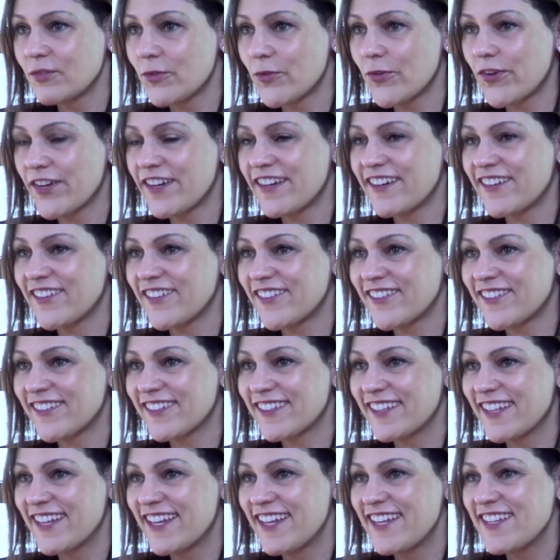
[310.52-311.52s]
Wow.
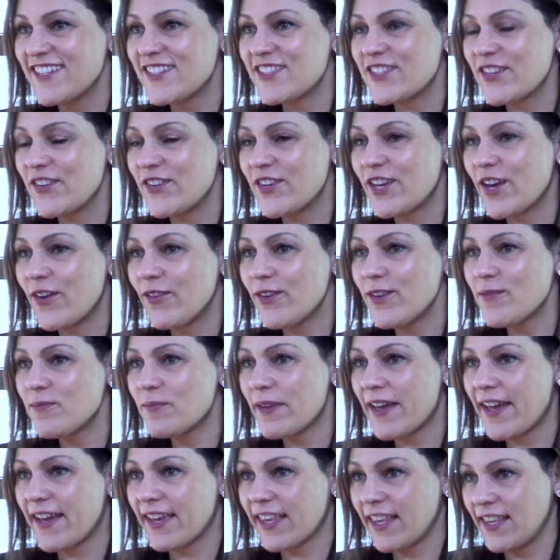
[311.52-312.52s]
So going
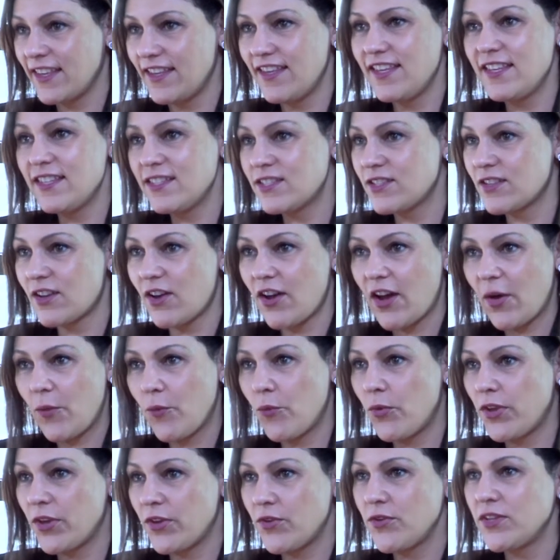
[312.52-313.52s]
back,
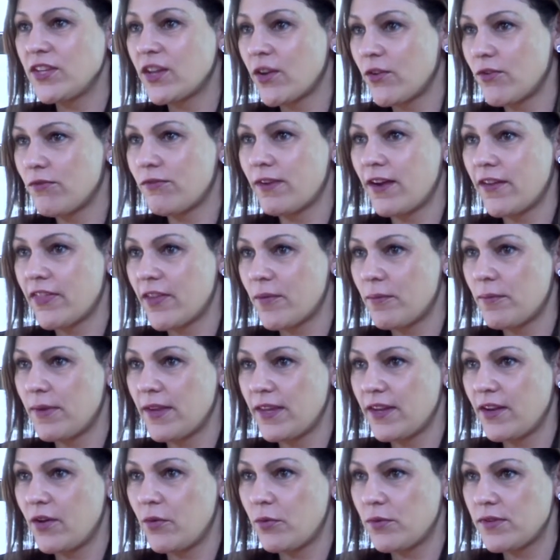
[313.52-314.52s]
we know Father
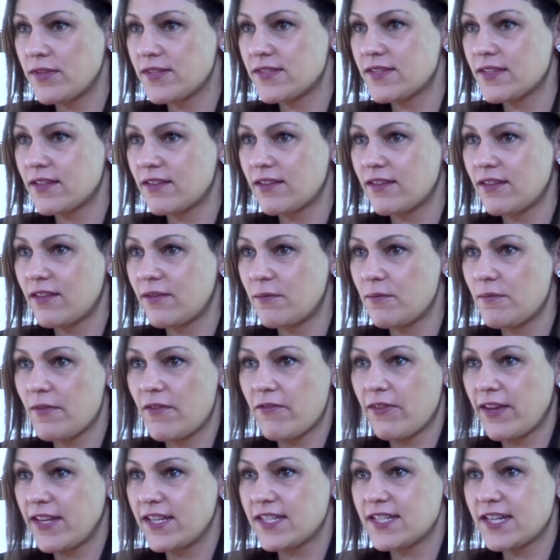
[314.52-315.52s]
Mina was a
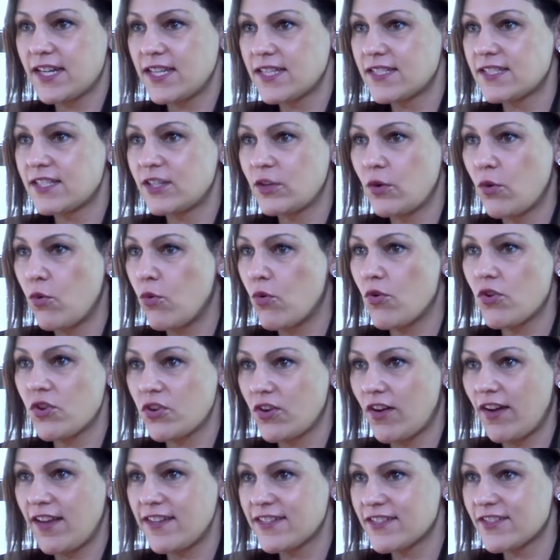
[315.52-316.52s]
fantastic
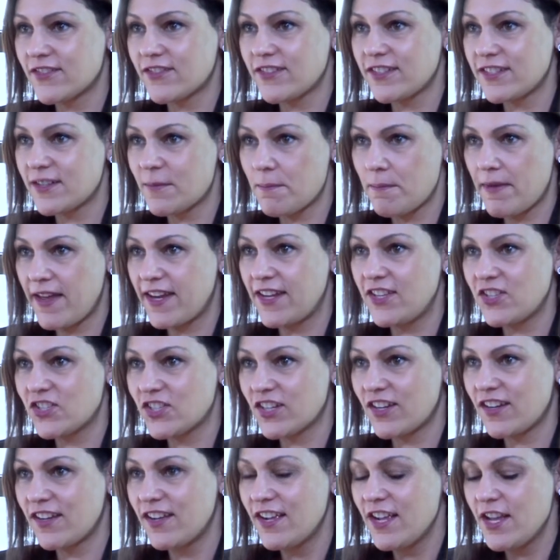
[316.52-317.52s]
organizer and a
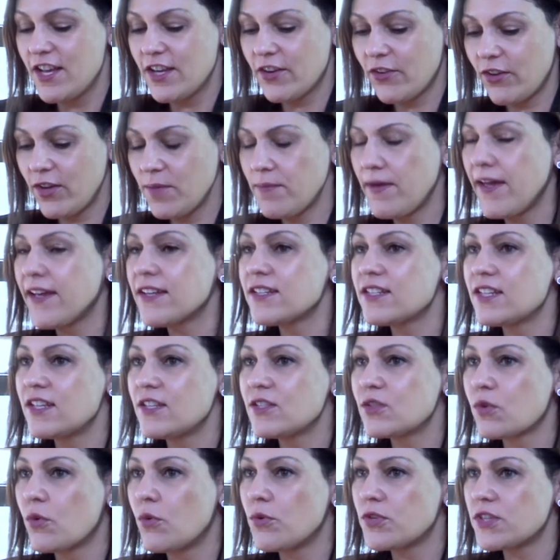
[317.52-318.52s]
manager. Yes. Going back to
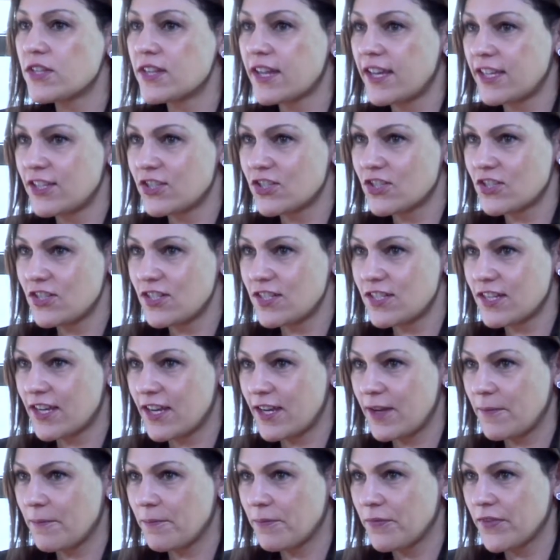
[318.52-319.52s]
his ordination
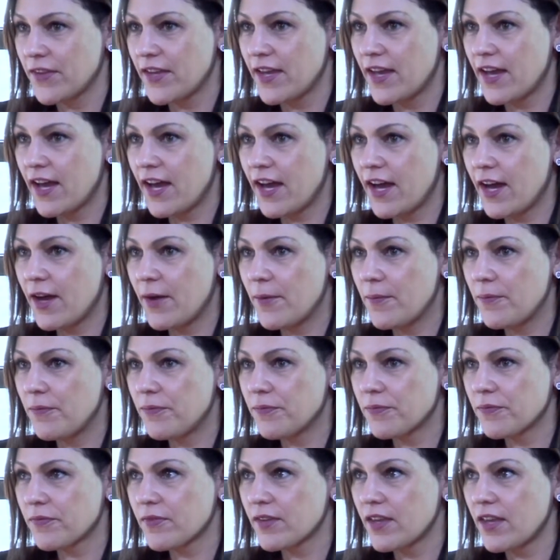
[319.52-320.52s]
day,
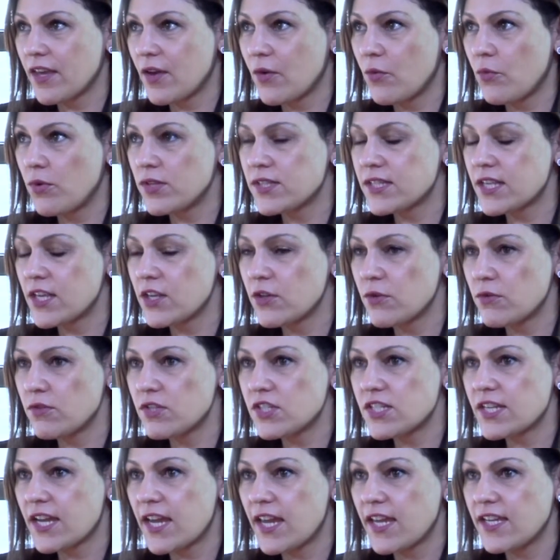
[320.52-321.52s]
was he
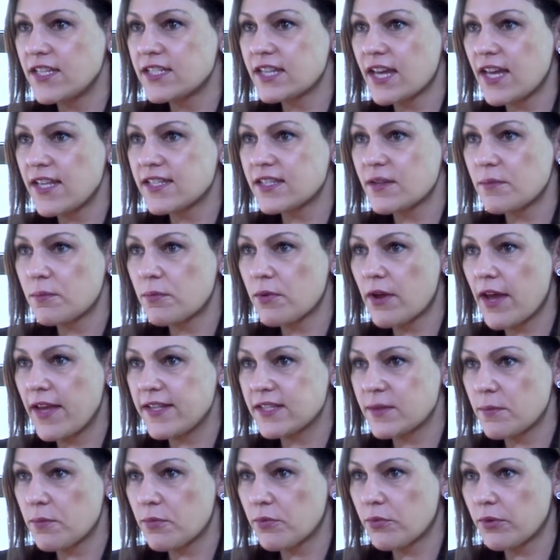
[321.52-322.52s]
ordained as
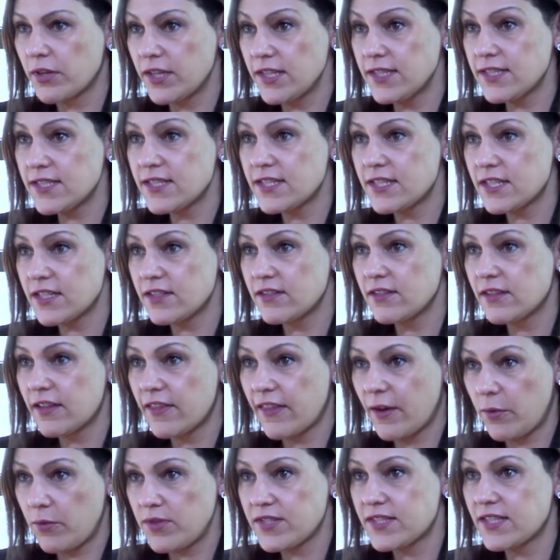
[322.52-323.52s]
a priest?
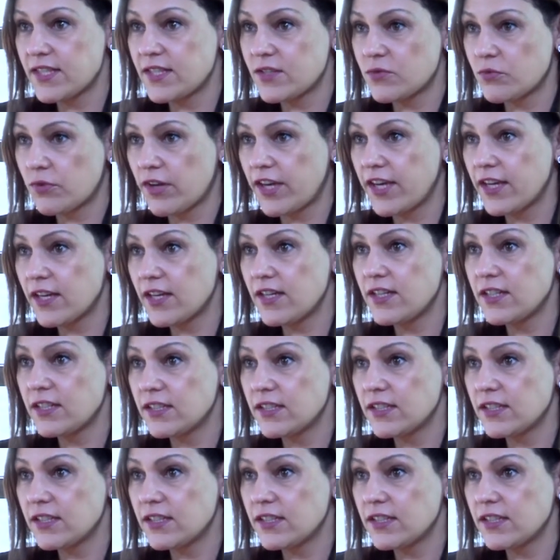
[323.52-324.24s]
That was his rank?